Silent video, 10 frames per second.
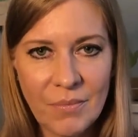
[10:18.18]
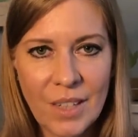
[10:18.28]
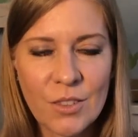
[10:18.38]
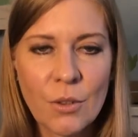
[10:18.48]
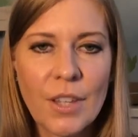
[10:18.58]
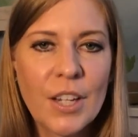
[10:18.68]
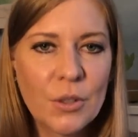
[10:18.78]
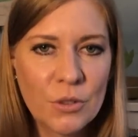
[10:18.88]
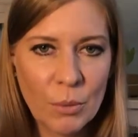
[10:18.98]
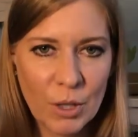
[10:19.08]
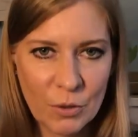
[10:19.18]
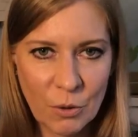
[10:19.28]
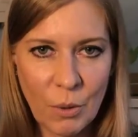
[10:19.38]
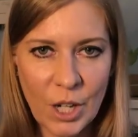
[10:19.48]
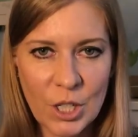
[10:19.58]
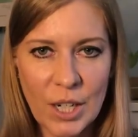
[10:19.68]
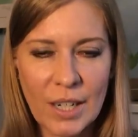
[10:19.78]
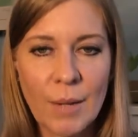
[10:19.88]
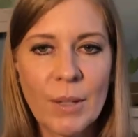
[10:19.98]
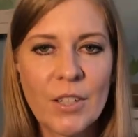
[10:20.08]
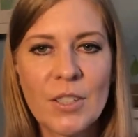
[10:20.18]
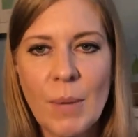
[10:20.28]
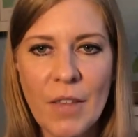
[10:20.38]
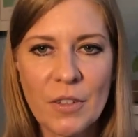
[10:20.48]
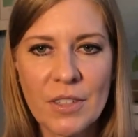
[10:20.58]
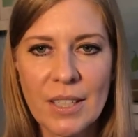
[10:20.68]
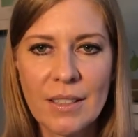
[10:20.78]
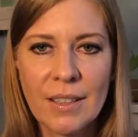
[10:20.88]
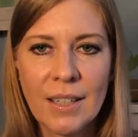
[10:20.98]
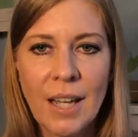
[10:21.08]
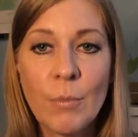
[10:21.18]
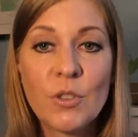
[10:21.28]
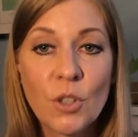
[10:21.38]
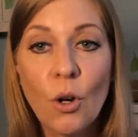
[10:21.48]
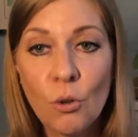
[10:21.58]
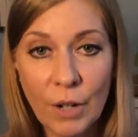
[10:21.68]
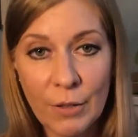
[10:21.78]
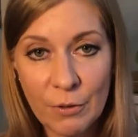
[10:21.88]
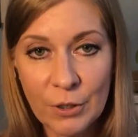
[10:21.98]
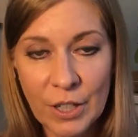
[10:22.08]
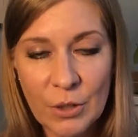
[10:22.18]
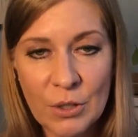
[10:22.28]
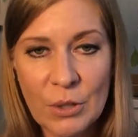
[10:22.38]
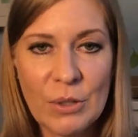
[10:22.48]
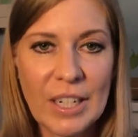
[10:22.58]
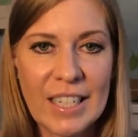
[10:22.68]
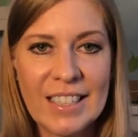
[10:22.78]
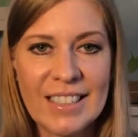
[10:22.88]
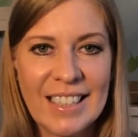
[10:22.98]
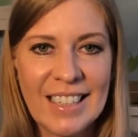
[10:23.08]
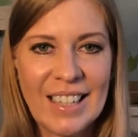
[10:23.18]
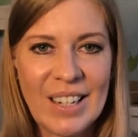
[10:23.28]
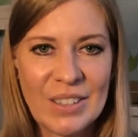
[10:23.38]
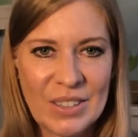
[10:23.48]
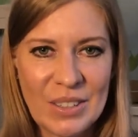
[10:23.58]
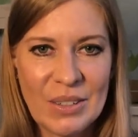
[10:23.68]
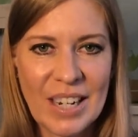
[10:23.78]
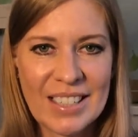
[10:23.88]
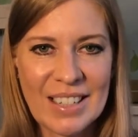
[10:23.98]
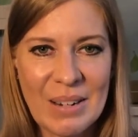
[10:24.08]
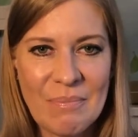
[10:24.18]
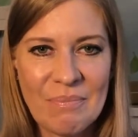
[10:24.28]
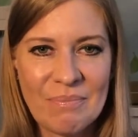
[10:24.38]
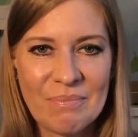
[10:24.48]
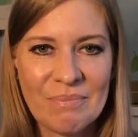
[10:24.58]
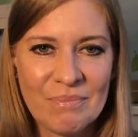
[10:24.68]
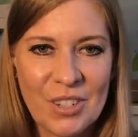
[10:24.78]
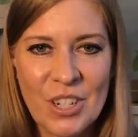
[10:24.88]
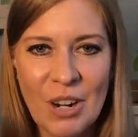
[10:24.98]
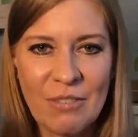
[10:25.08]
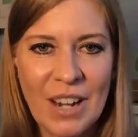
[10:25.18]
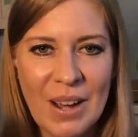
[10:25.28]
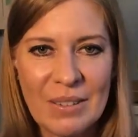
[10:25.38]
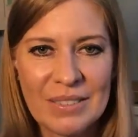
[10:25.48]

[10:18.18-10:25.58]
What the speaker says: So thank you so much for watching. I'm Kelsey Matheson. I'm so grateful that you tuned in, and I'll see you next time. Ciao for now.